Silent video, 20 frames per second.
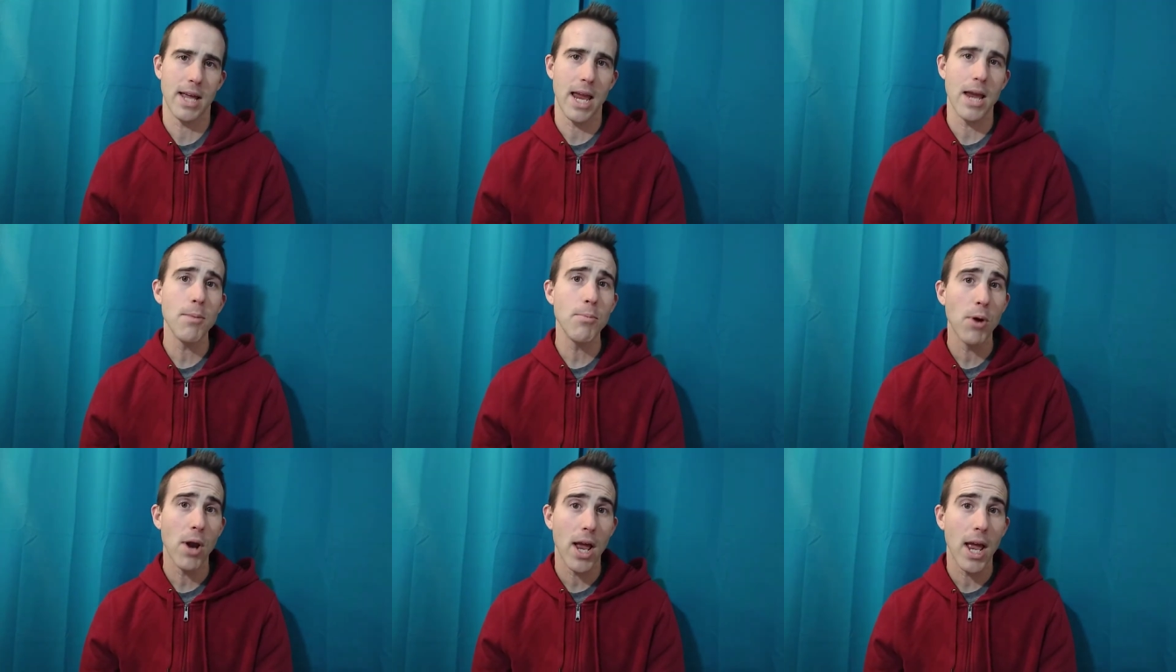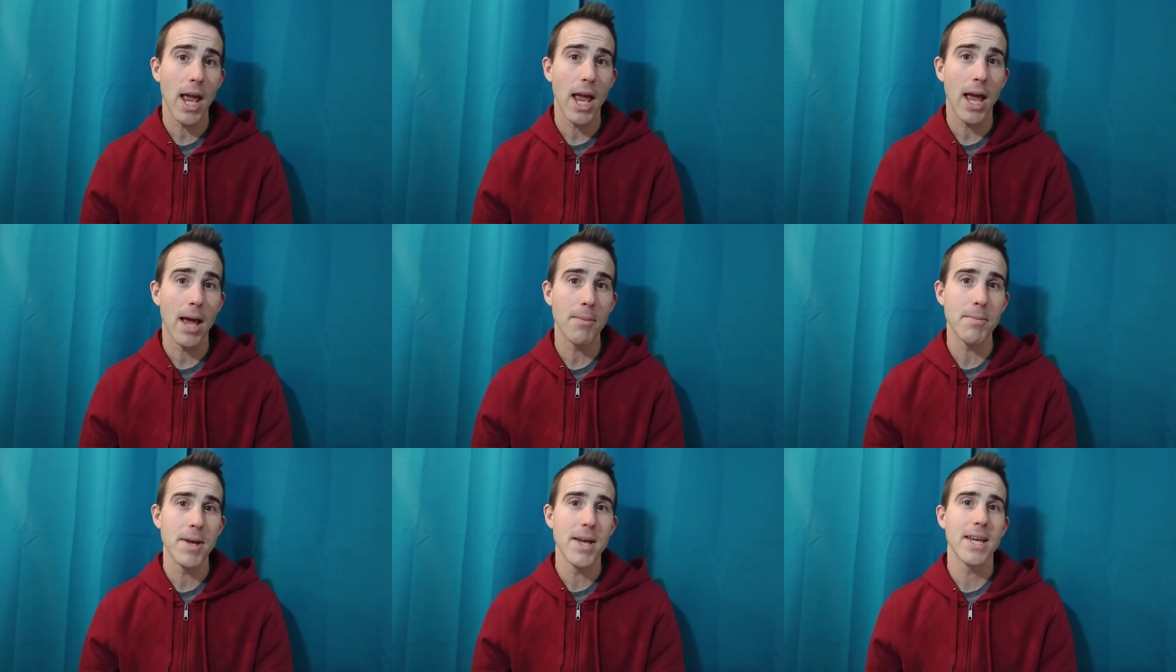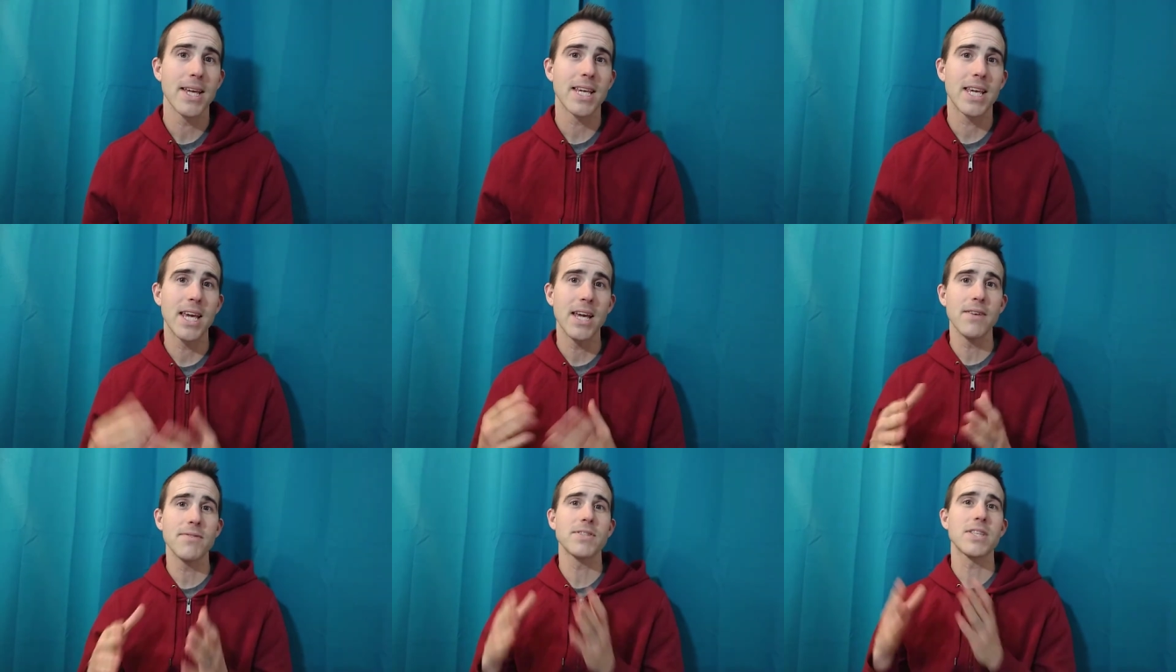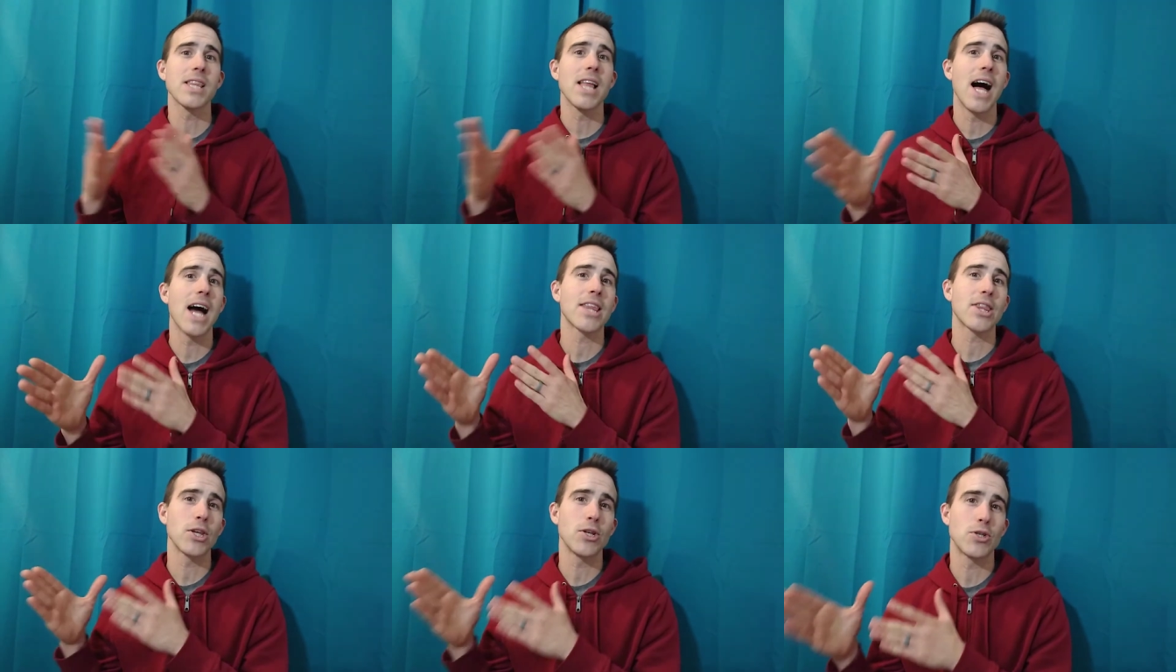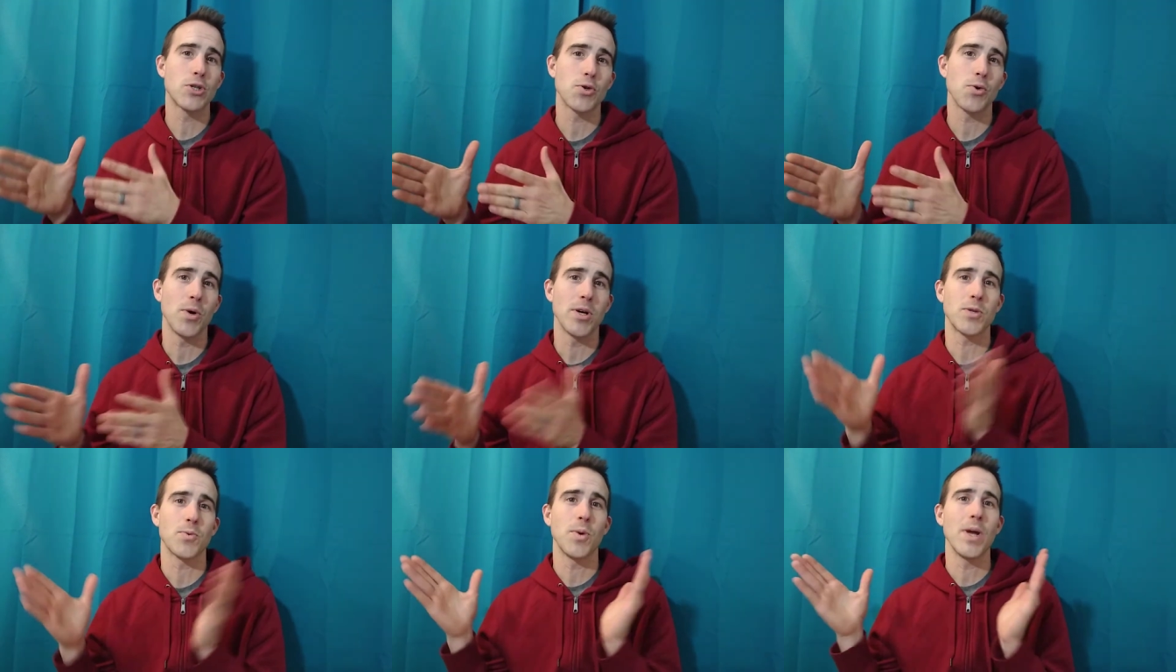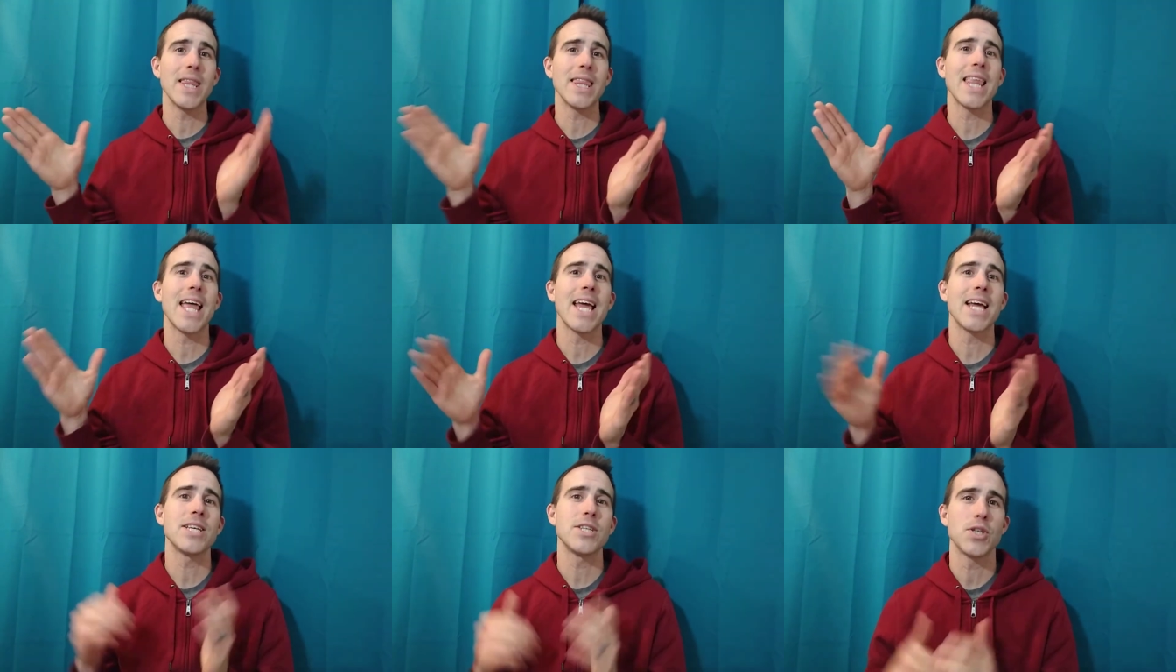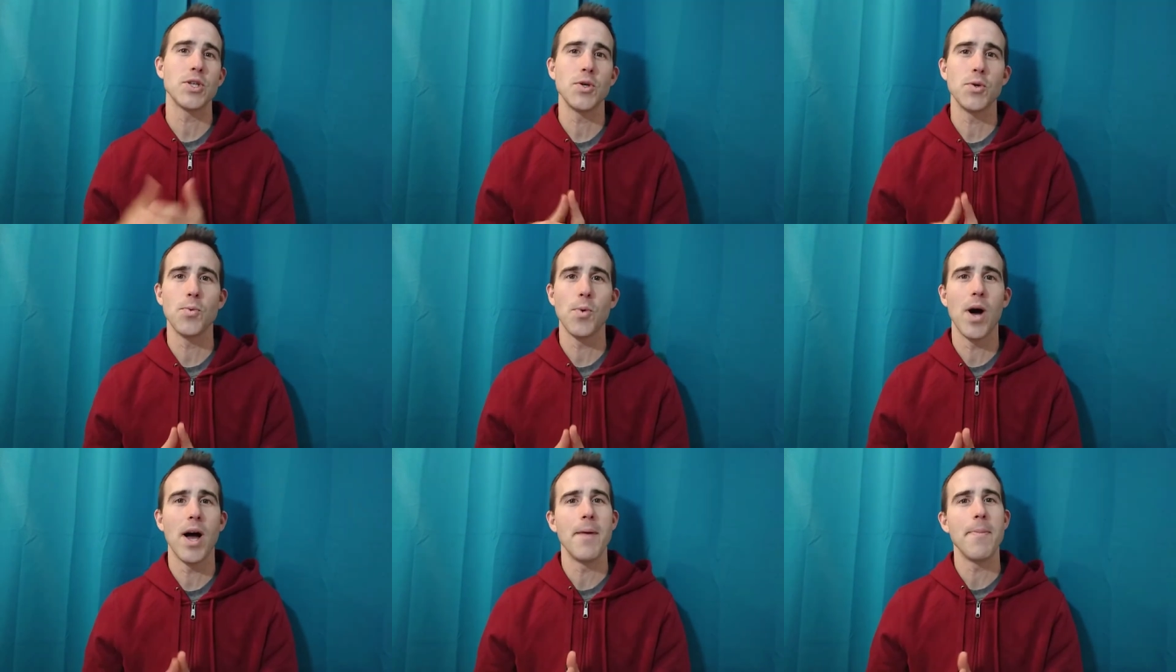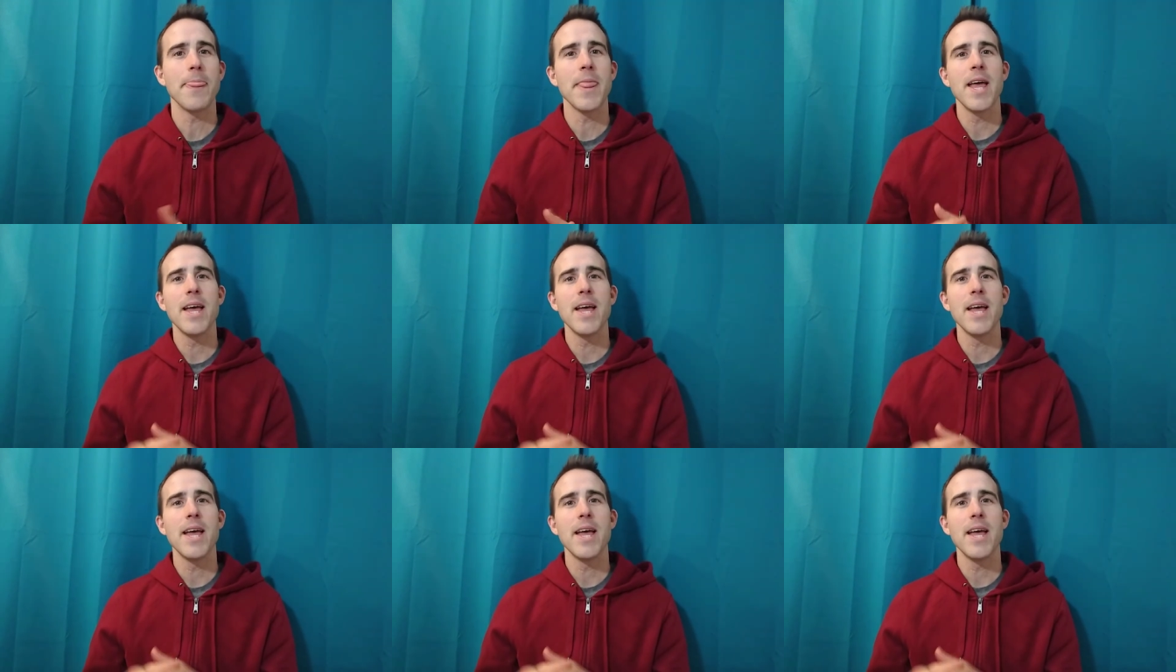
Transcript: Abraham gives Lot the choice. What land do you want?